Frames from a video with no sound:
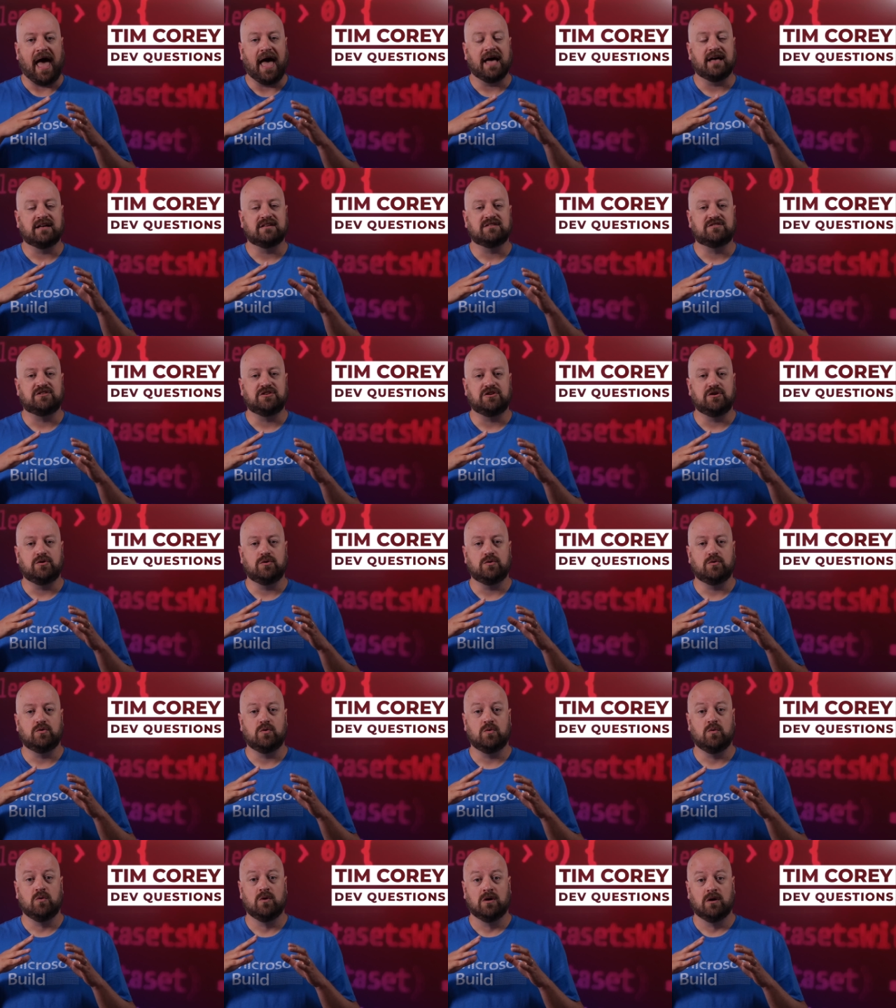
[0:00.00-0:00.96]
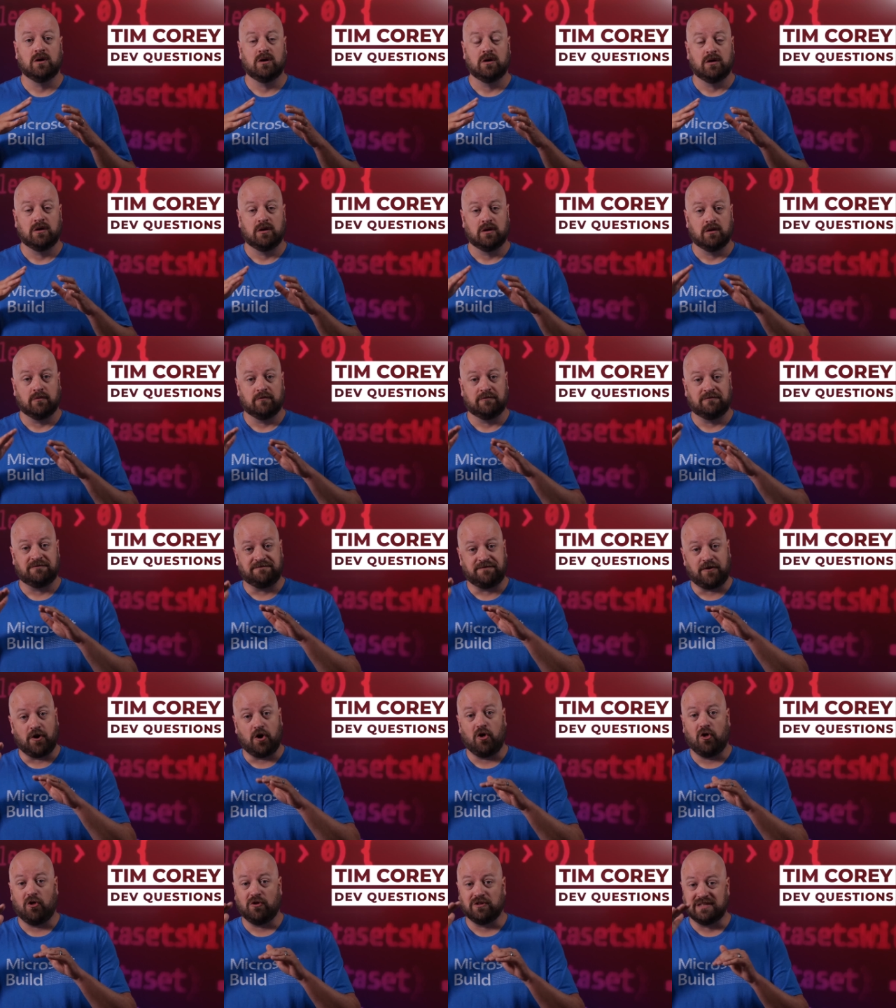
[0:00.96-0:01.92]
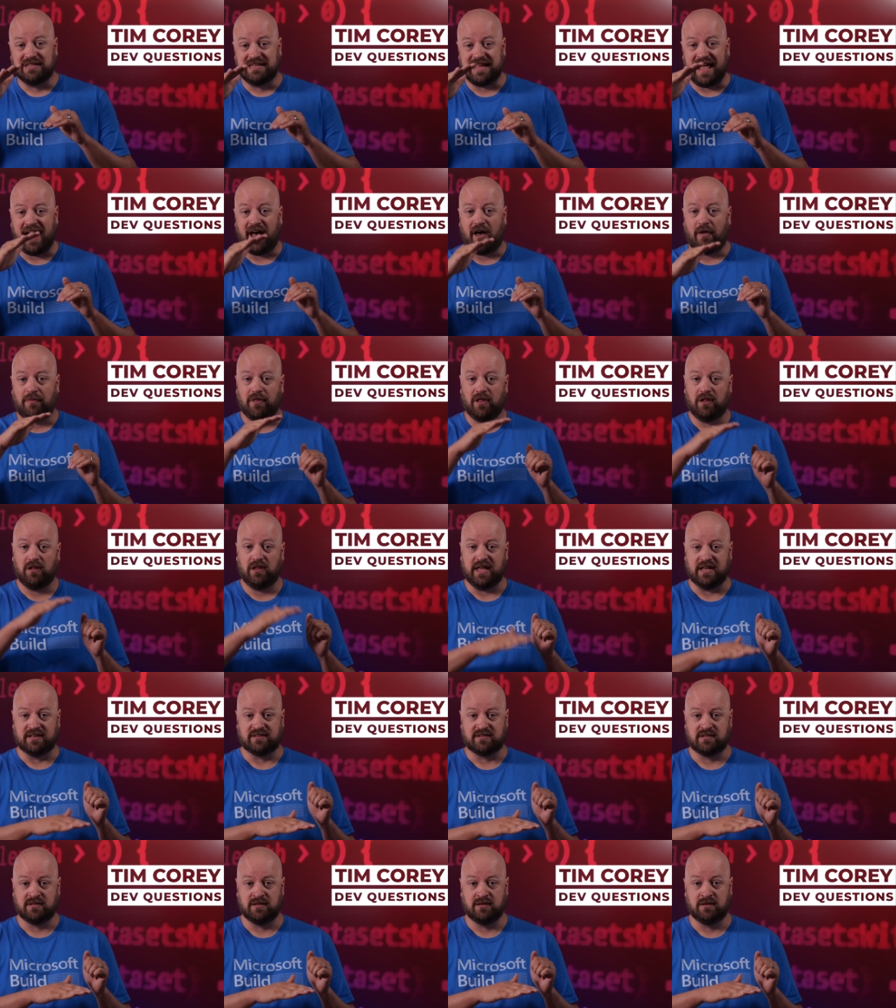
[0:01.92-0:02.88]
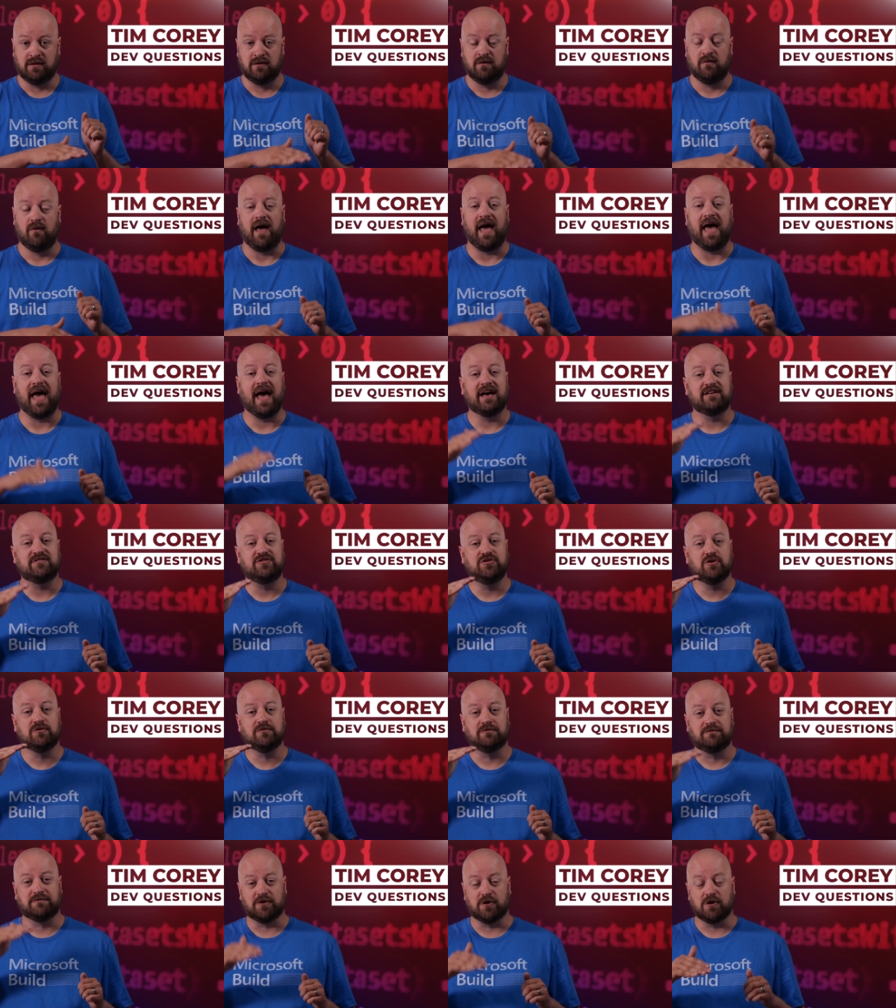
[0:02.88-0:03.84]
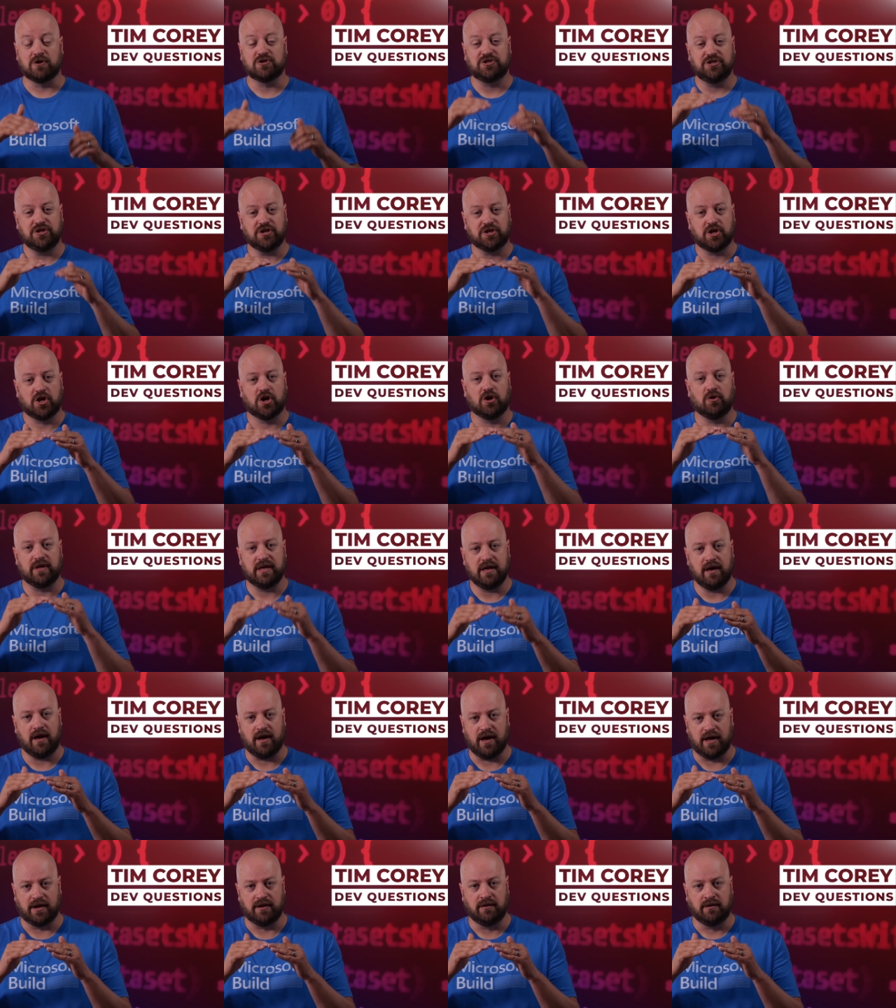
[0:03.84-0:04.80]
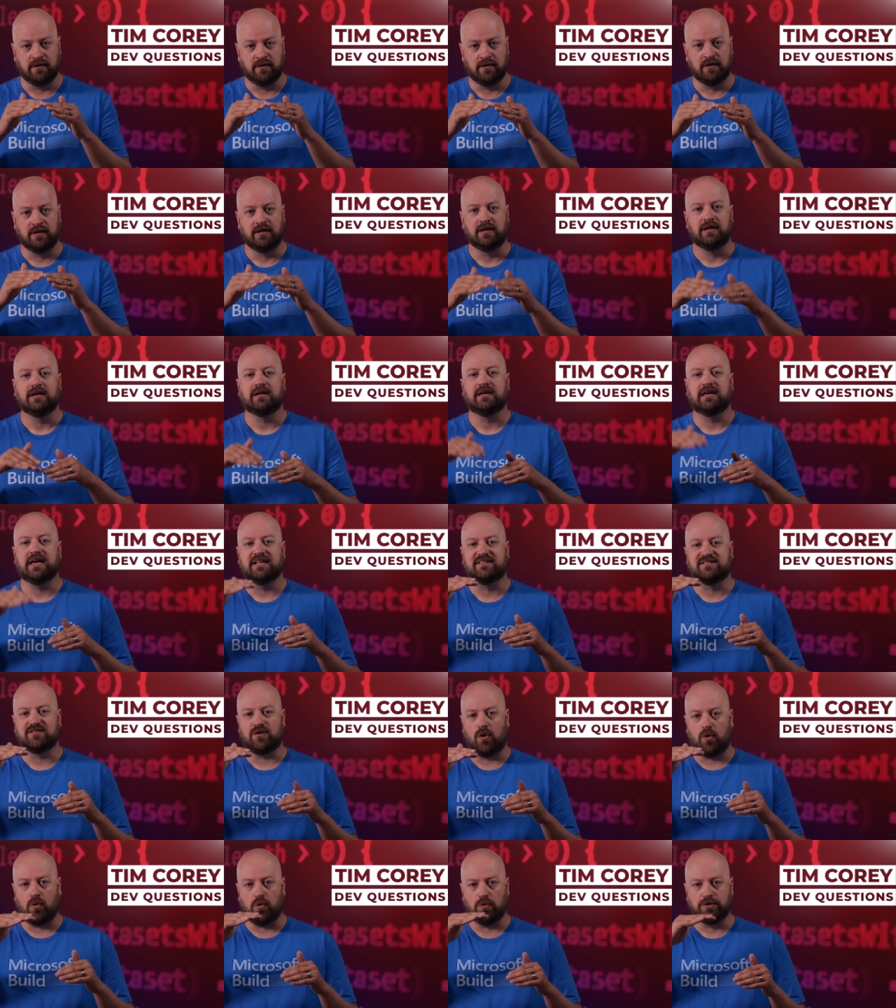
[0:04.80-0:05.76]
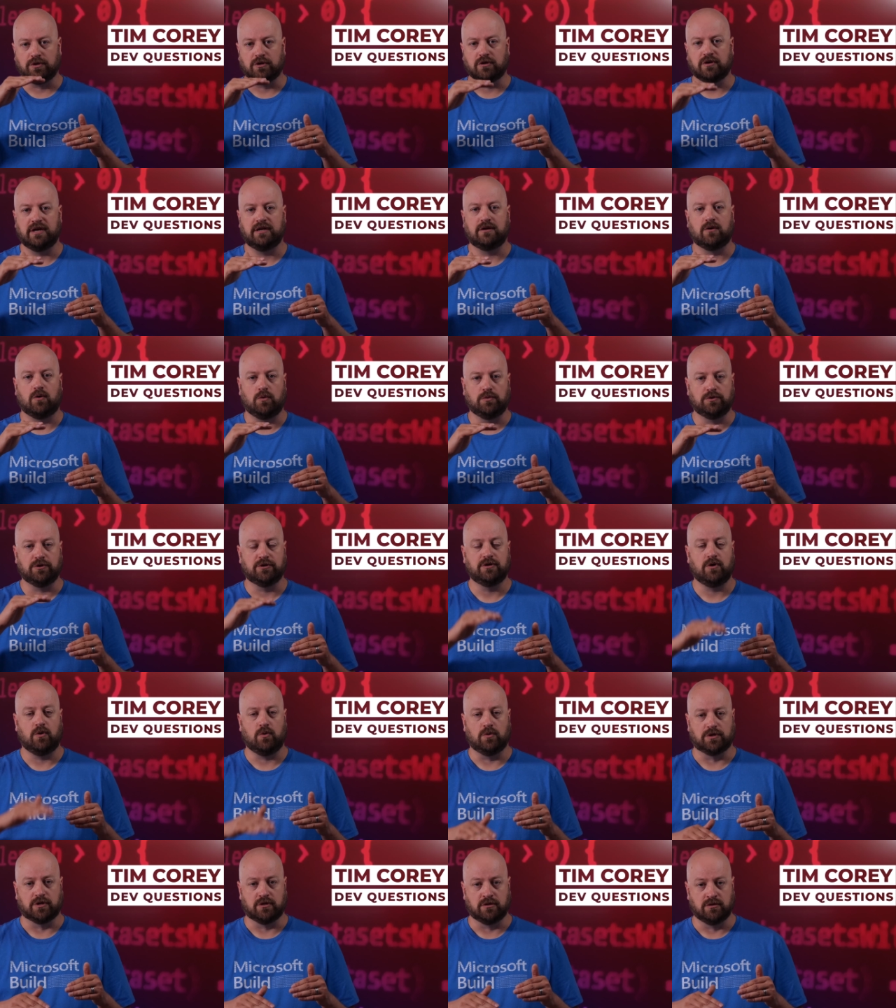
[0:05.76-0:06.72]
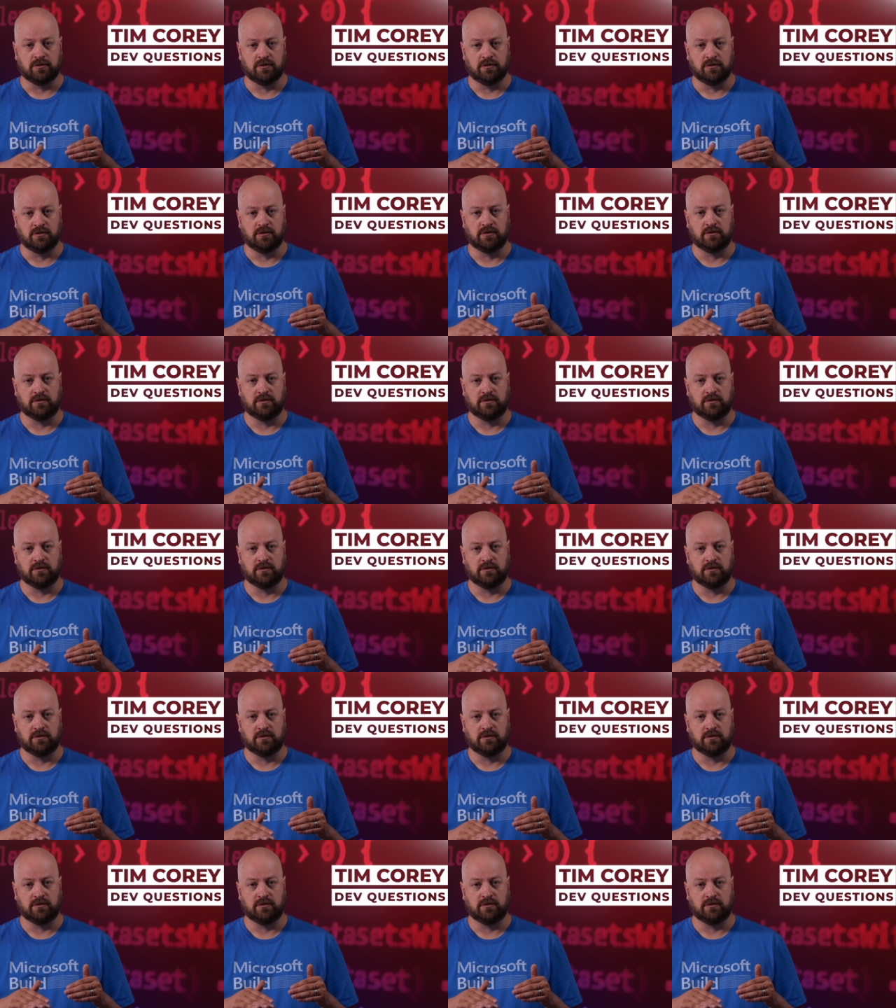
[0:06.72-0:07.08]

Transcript: as you fall down the list, as your version you're currently on gets older and older and older,